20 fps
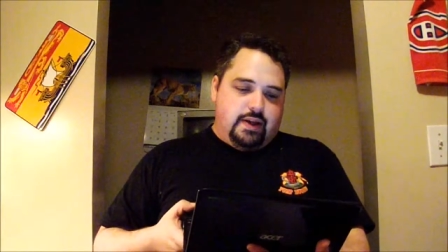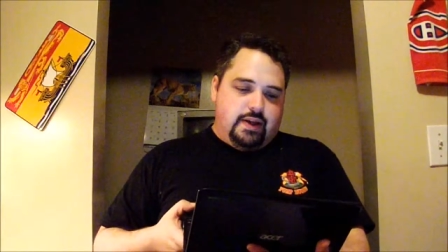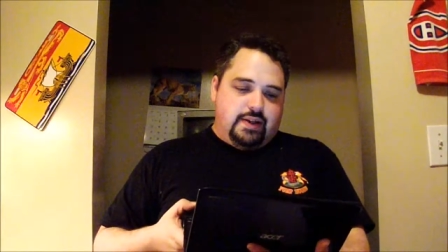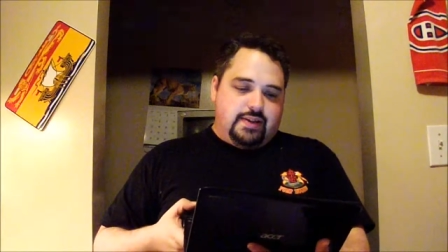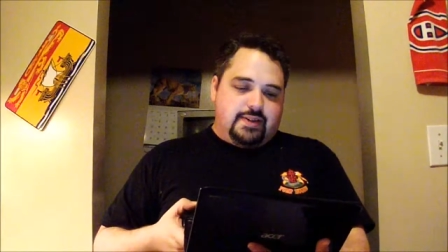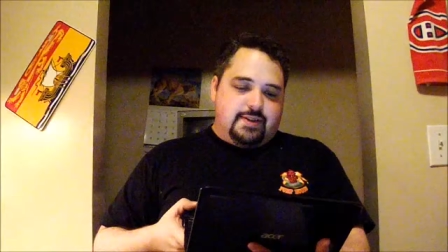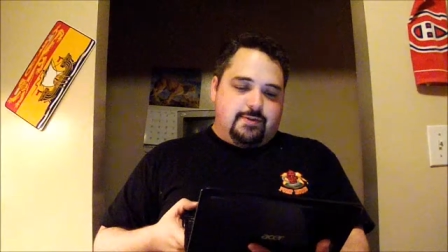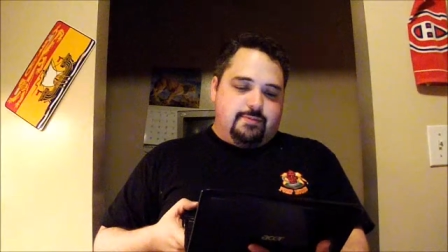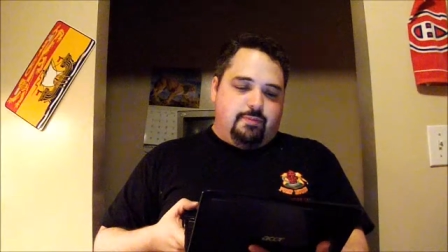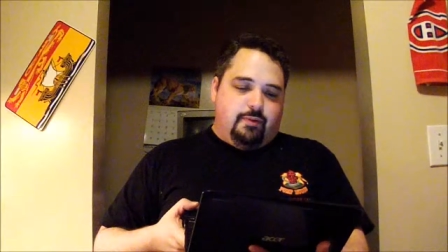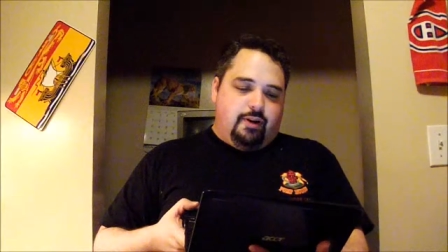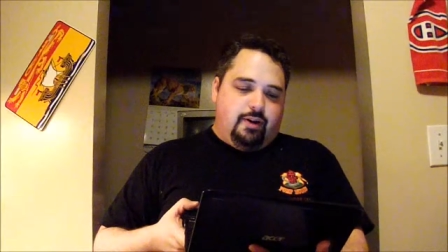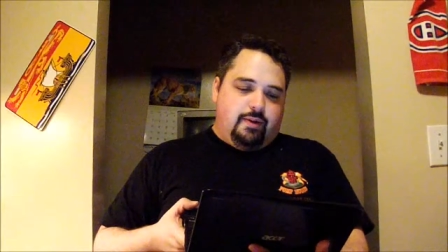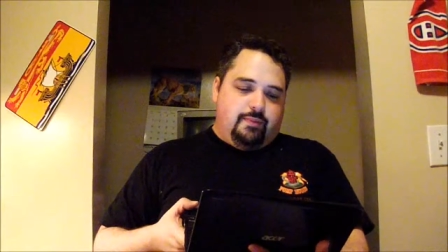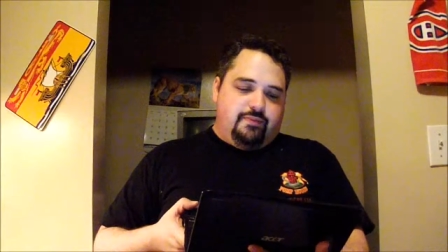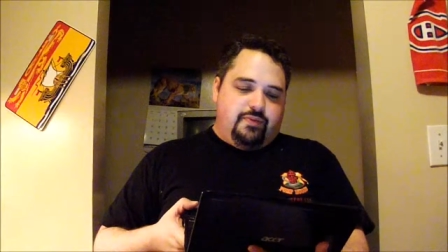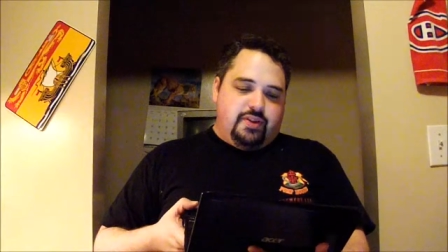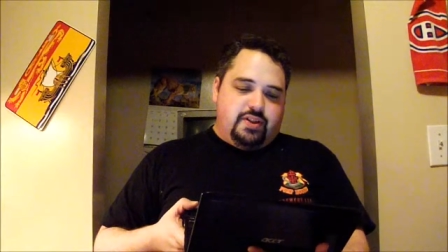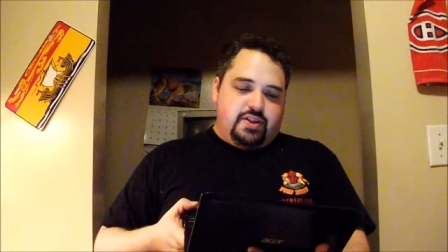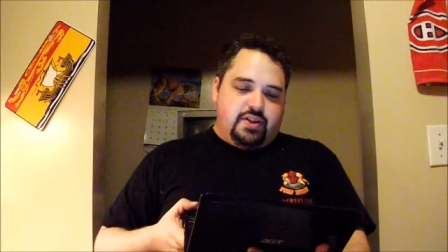This is Bob
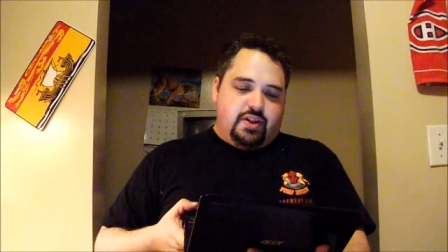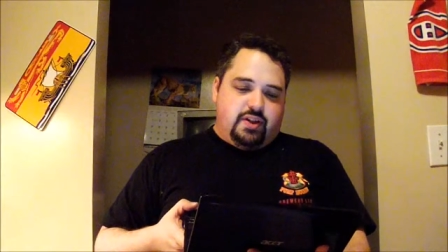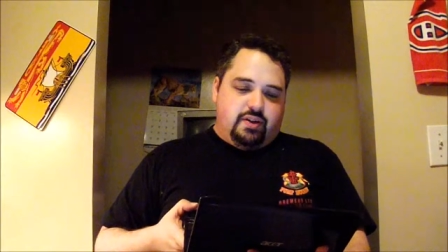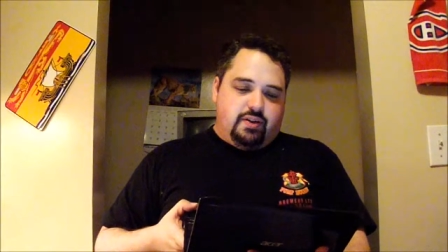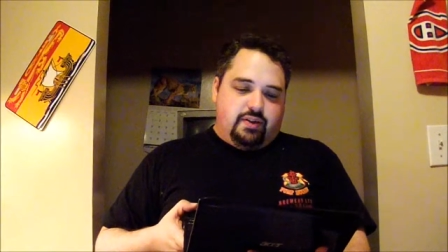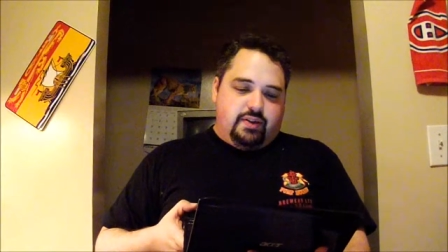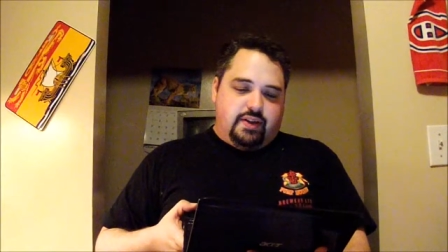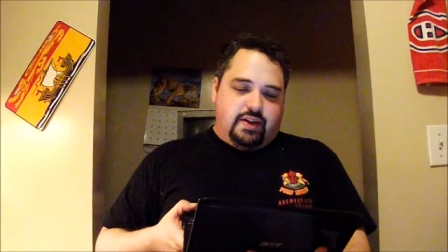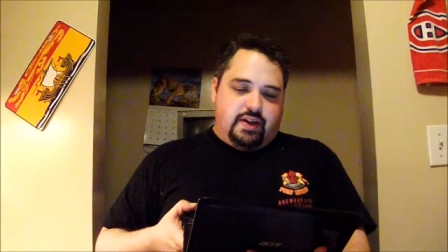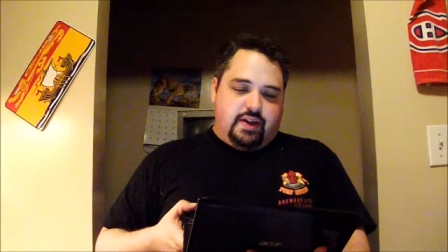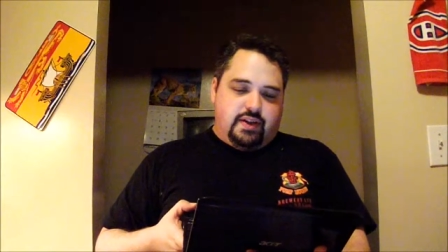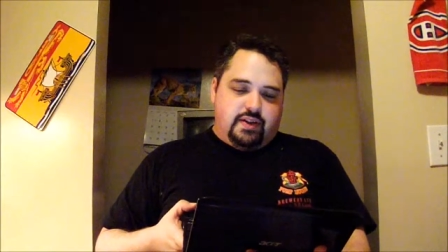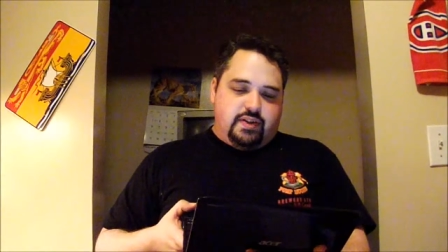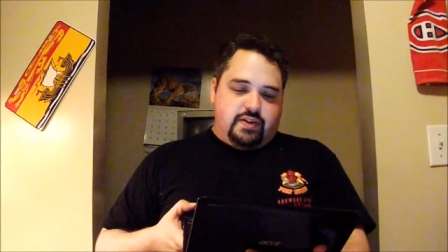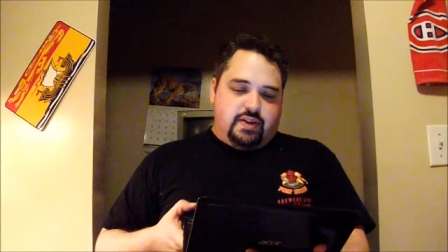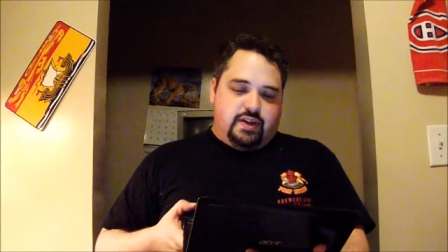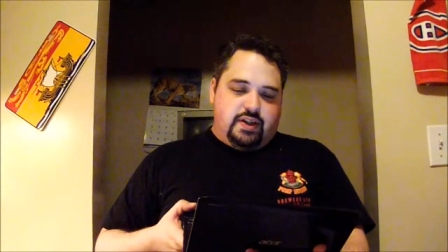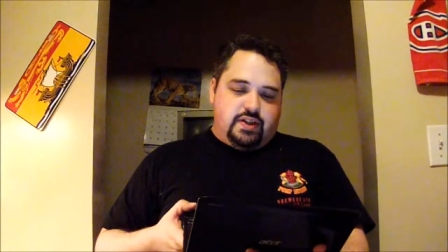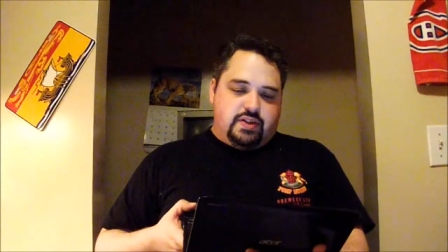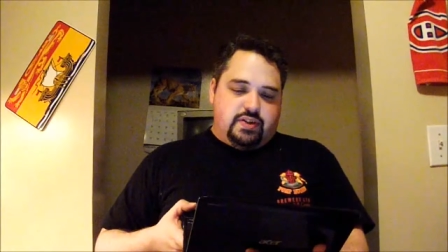Fitzgerald and
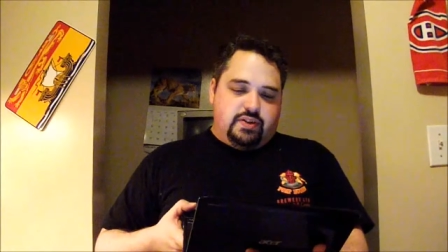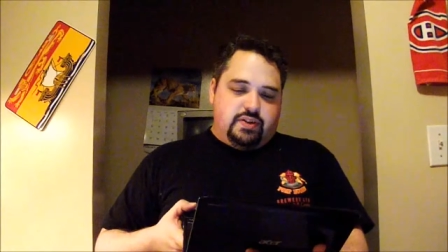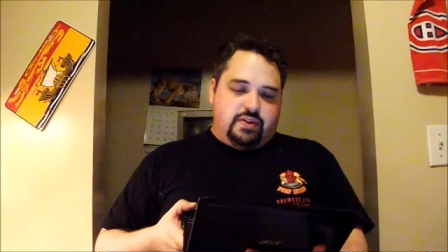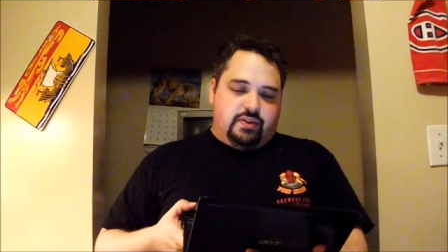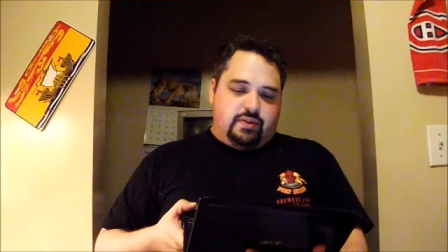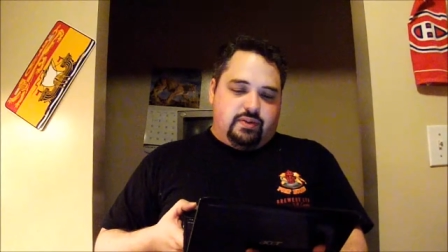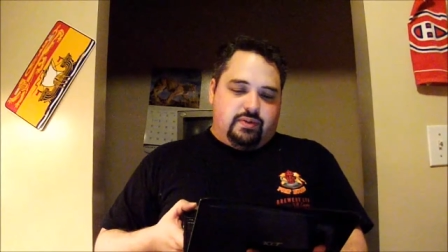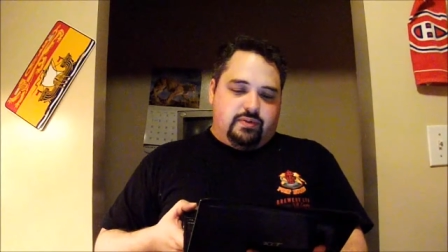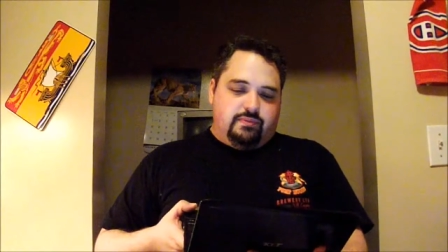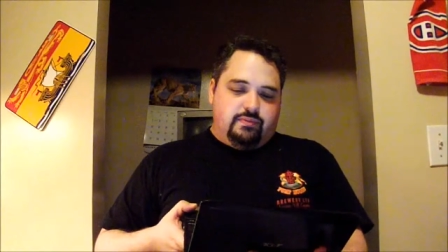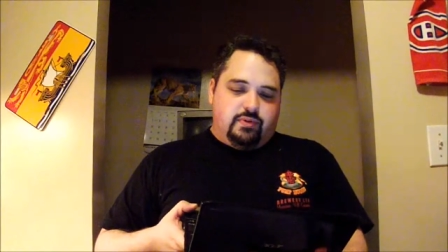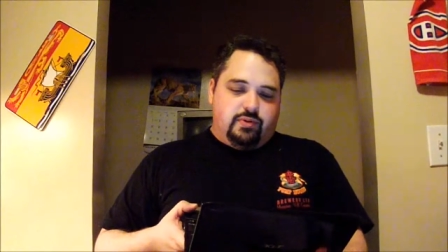Ashley Dirtle,